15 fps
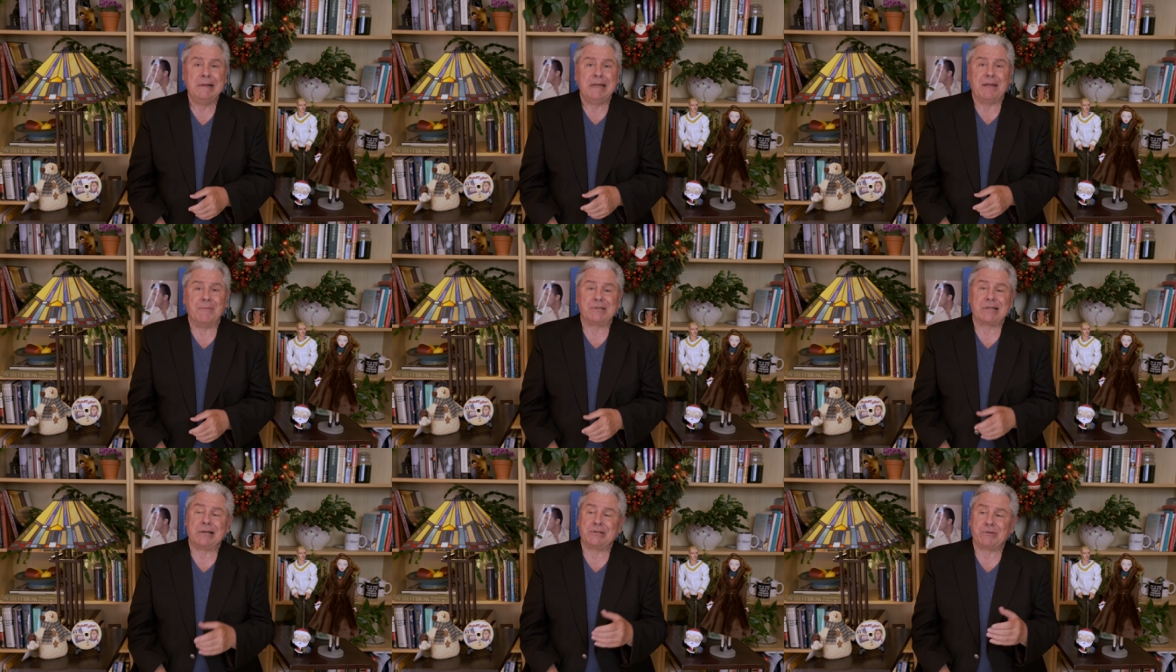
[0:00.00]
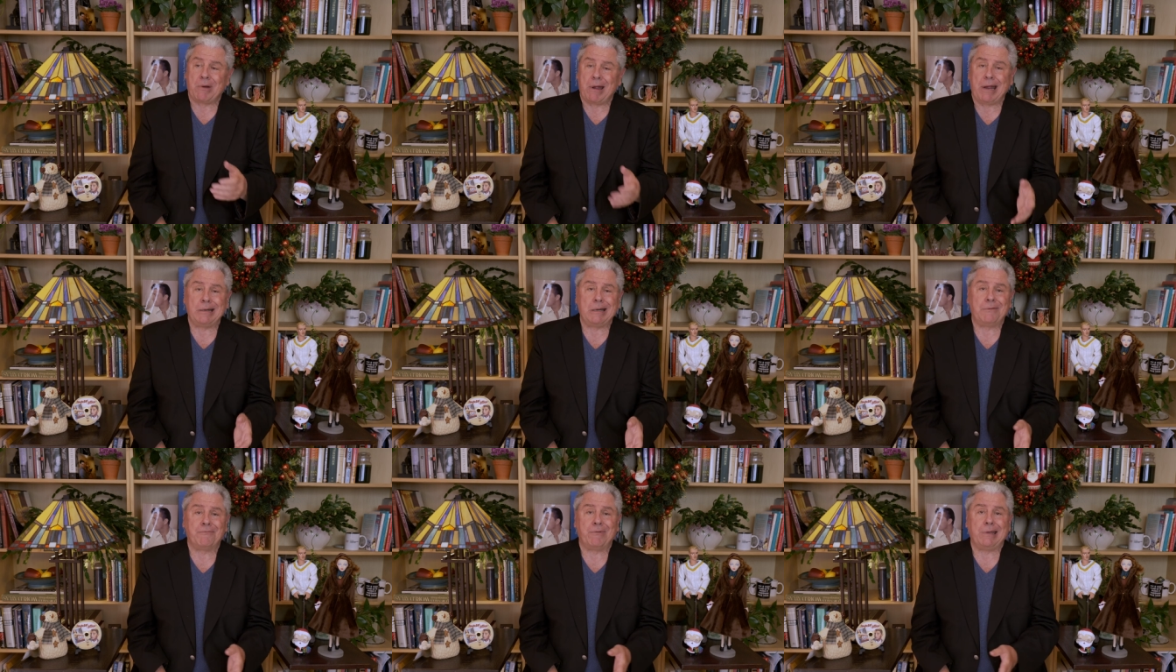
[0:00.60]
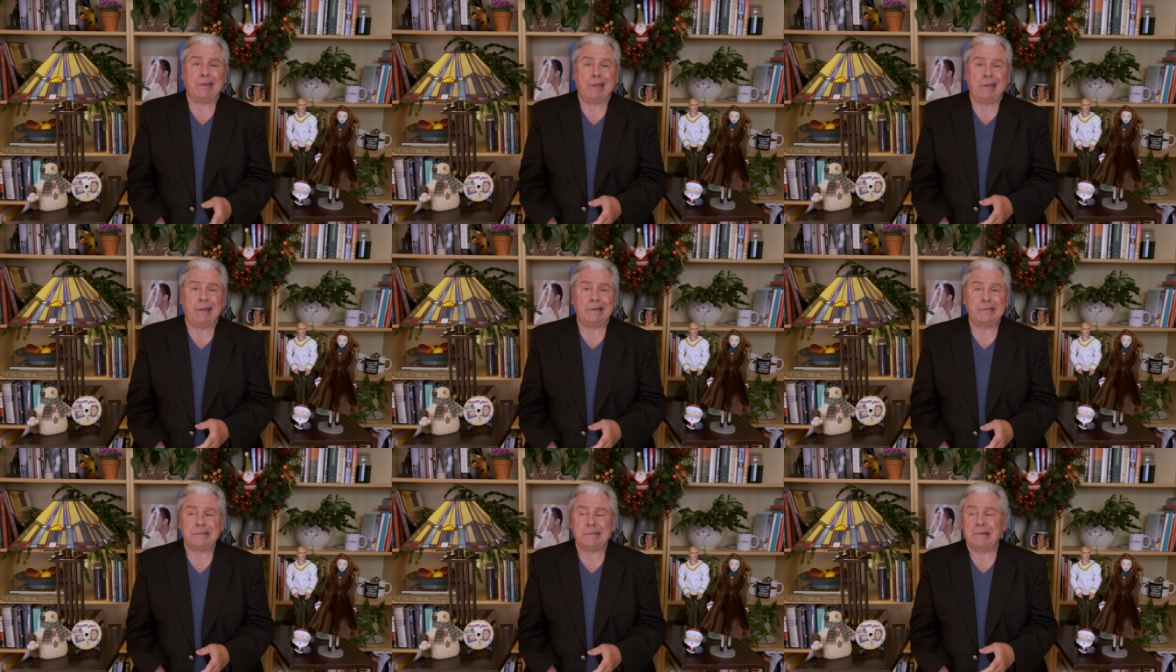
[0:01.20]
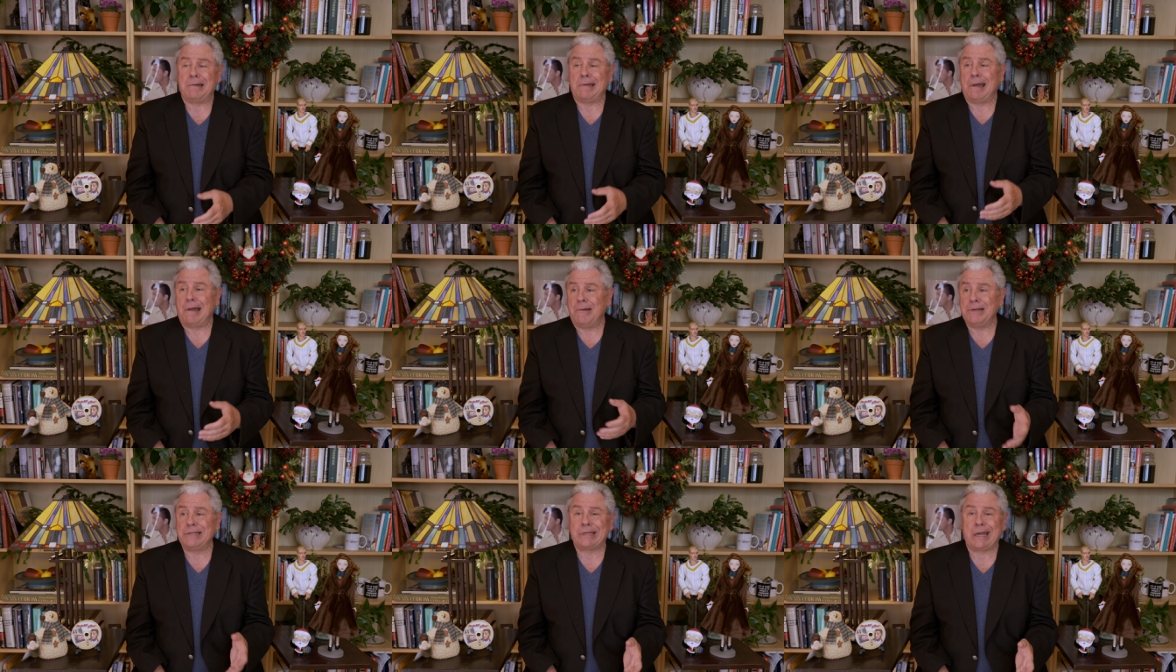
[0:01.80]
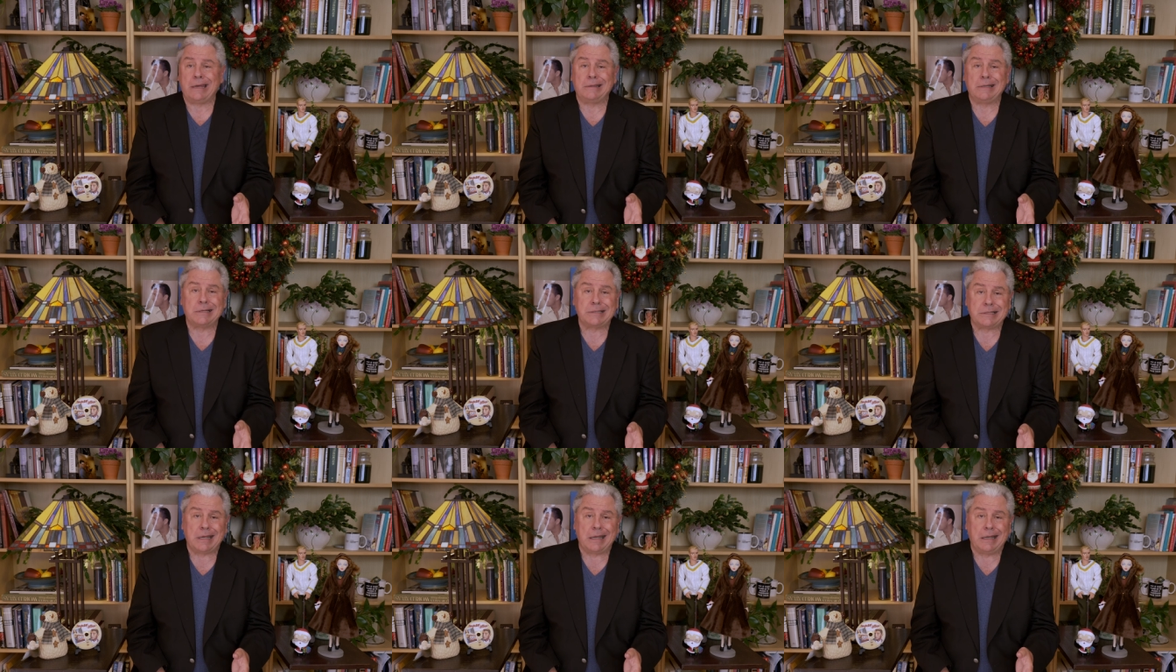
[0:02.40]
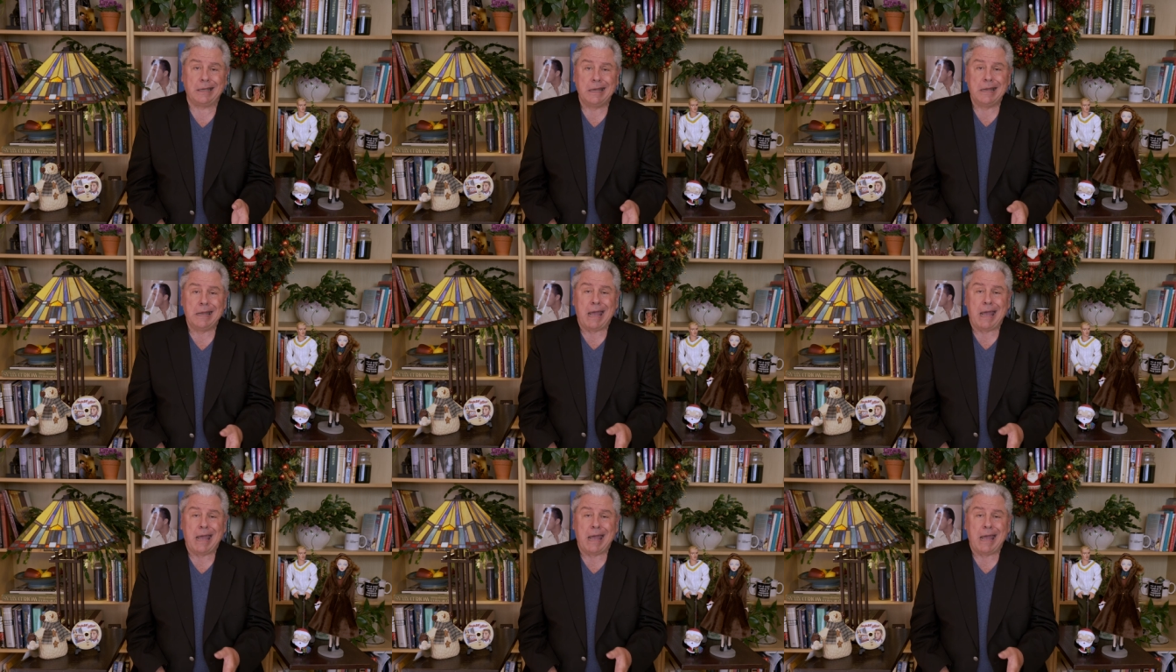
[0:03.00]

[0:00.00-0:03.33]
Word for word: He was on Dragnet for years, you know, he always had this thing.